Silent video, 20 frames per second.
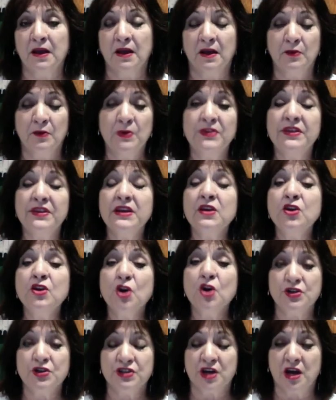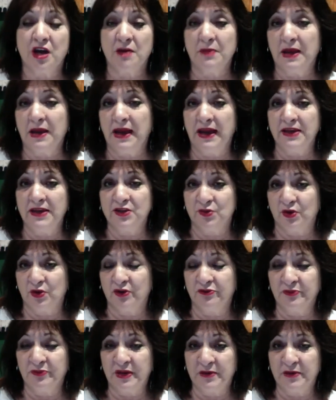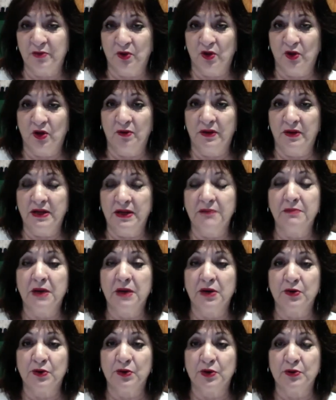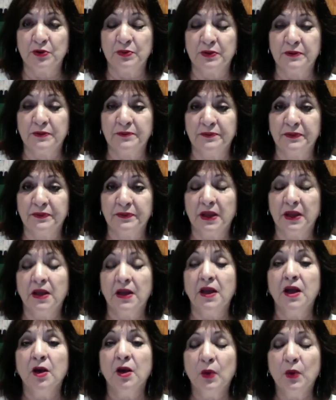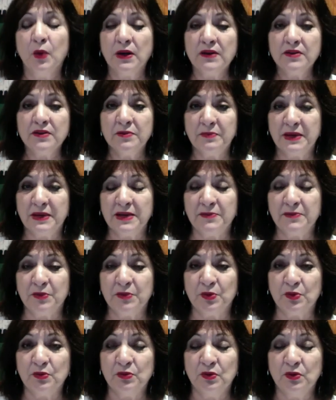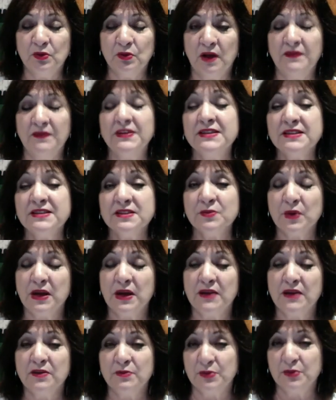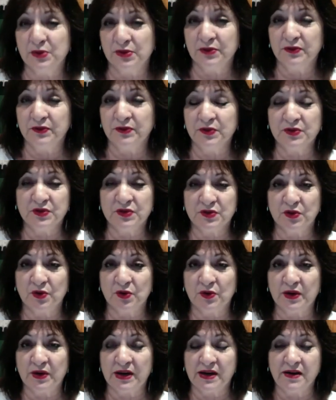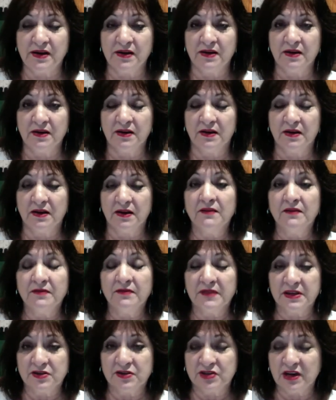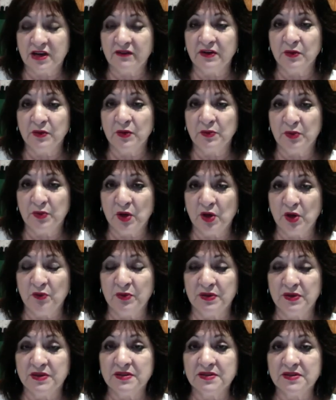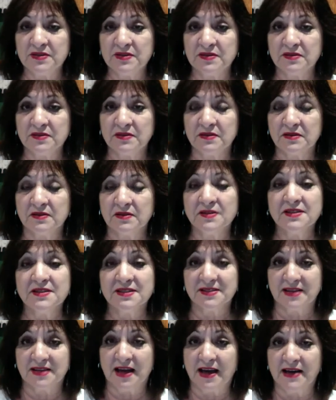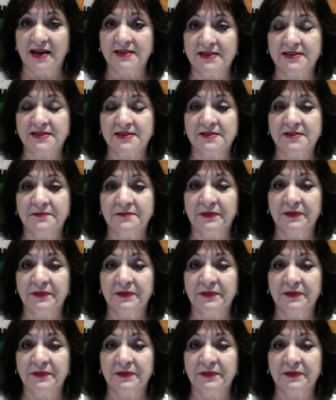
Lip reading: Within no time, I had 12 people in my group. One of the people, and this is where the beautiful story that Travelling with Purpose starts.